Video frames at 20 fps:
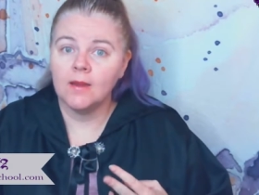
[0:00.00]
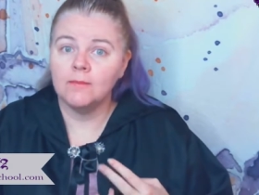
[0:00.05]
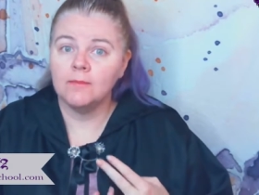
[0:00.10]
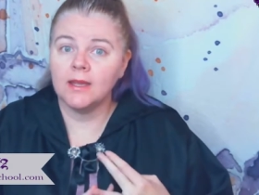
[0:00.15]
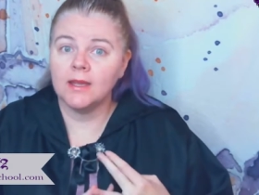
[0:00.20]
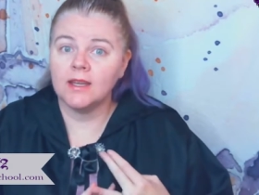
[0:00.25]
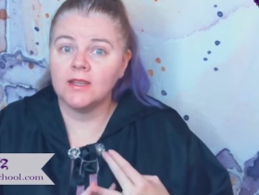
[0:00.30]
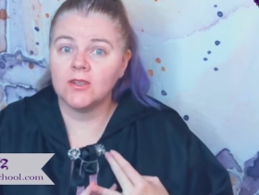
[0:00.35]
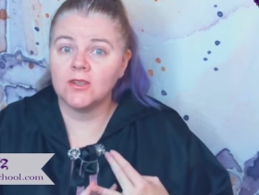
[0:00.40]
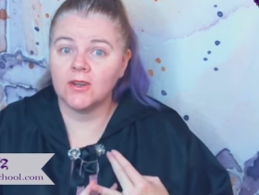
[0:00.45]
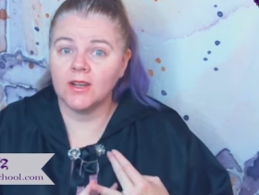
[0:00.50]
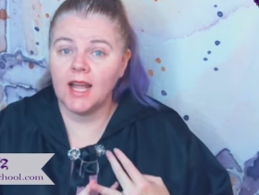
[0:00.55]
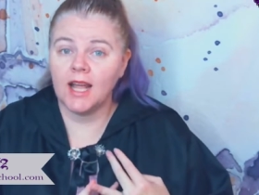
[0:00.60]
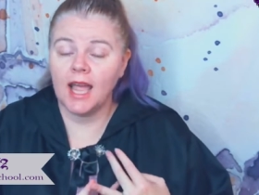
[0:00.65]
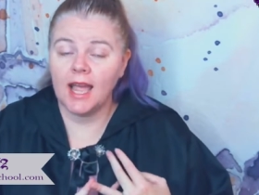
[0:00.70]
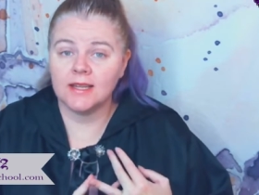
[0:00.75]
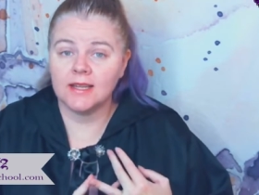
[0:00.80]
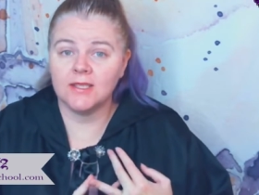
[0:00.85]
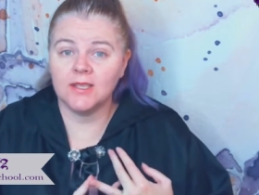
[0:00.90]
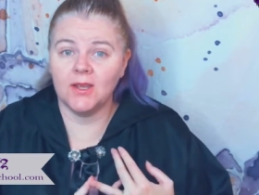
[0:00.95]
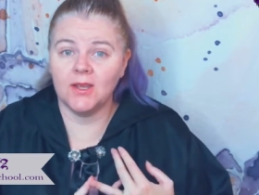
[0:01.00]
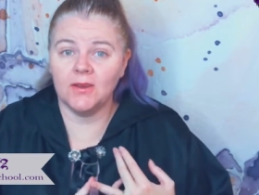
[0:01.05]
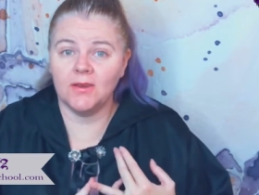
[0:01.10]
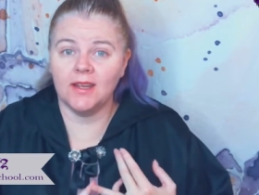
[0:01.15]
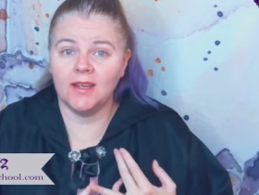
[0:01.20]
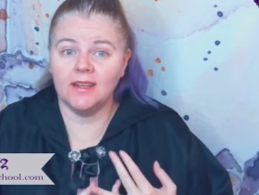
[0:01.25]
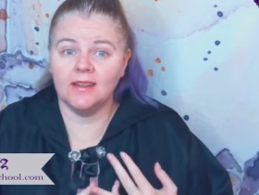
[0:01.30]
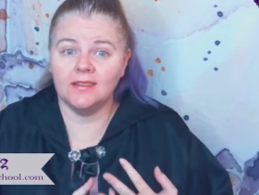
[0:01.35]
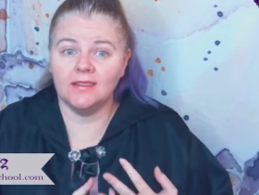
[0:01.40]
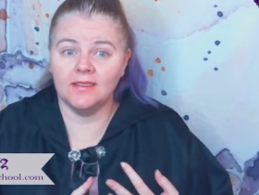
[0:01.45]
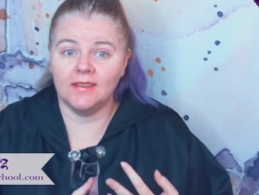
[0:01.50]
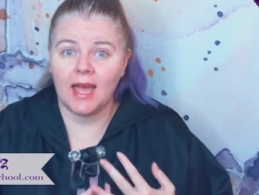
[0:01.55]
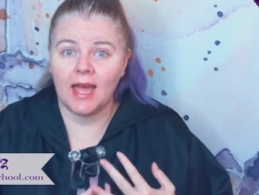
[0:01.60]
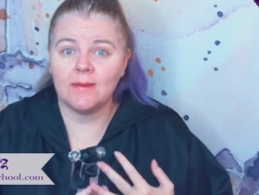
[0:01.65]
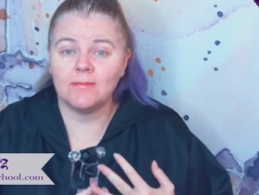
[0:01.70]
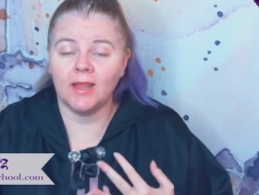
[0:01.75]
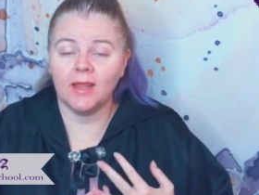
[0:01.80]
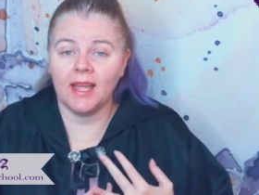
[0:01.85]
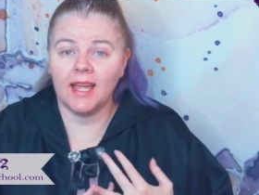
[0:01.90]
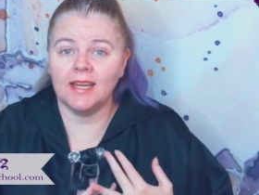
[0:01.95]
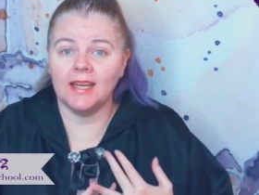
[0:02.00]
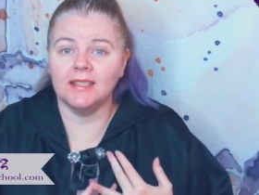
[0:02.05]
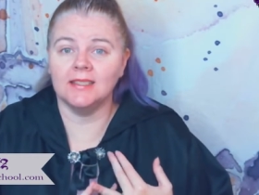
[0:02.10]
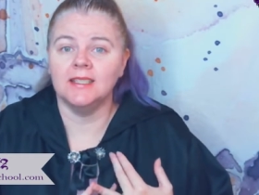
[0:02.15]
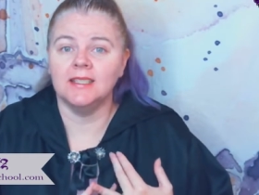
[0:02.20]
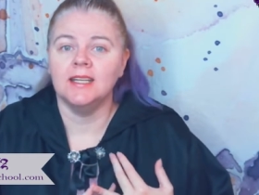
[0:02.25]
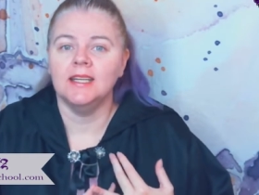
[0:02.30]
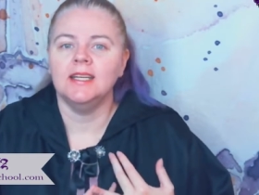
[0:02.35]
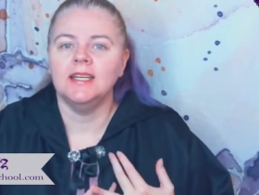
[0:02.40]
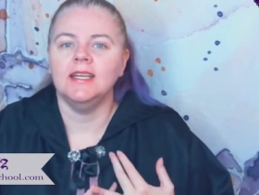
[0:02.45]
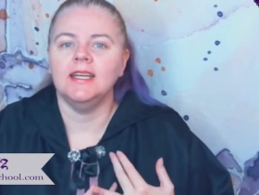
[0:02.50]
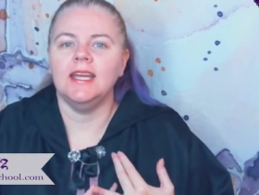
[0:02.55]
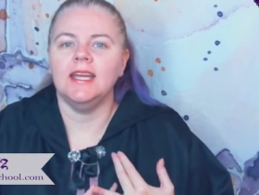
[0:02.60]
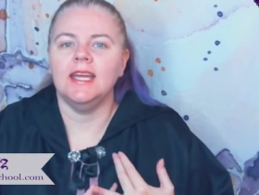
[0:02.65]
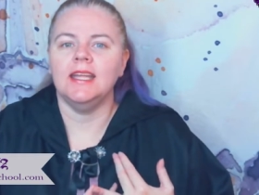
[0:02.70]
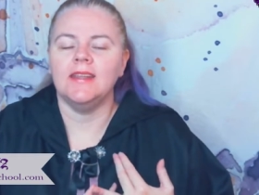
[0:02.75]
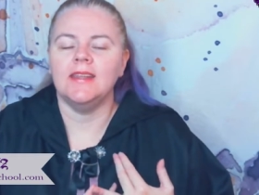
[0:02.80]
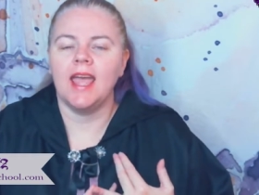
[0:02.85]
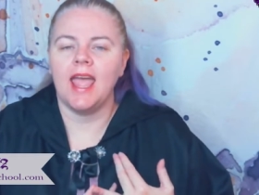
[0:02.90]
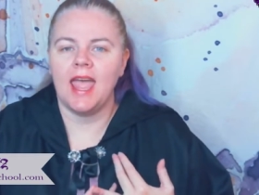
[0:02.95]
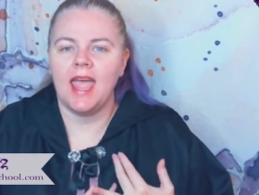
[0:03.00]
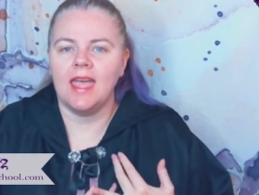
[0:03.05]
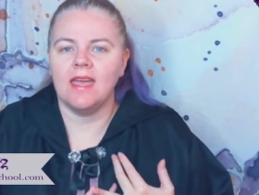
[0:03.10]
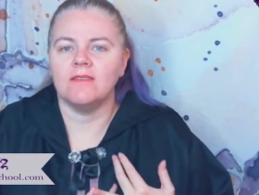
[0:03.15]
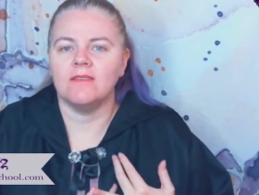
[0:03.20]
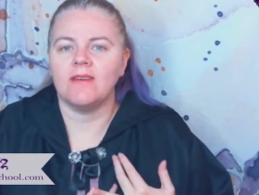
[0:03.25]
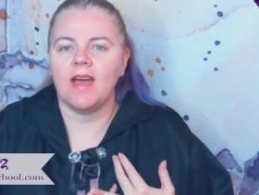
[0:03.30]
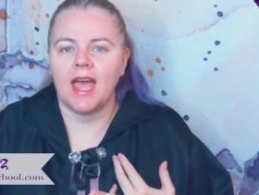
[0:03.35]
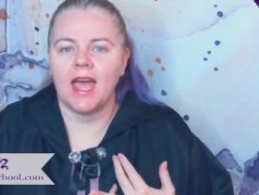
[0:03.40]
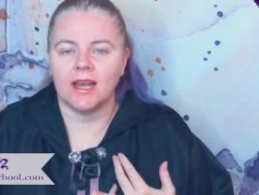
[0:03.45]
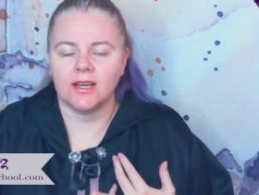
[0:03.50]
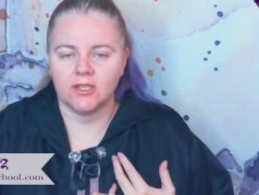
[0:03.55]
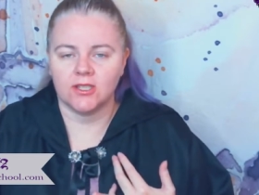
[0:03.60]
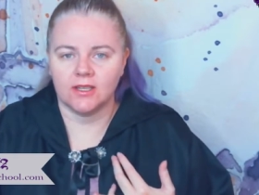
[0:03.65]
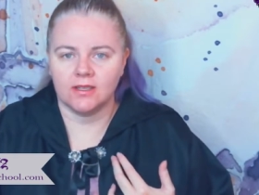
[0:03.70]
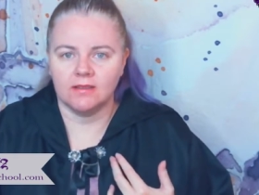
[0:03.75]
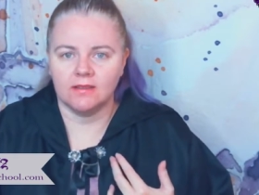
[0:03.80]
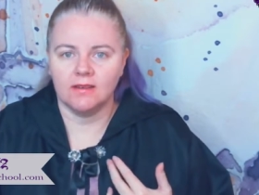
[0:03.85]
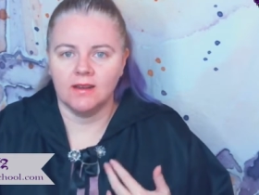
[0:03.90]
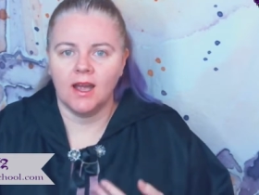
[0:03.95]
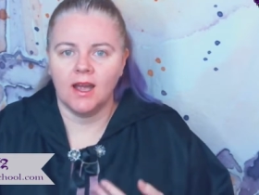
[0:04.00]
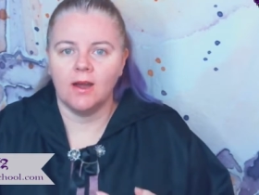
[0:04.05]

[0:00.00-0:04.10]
because you're going to execute that plan in the A of action.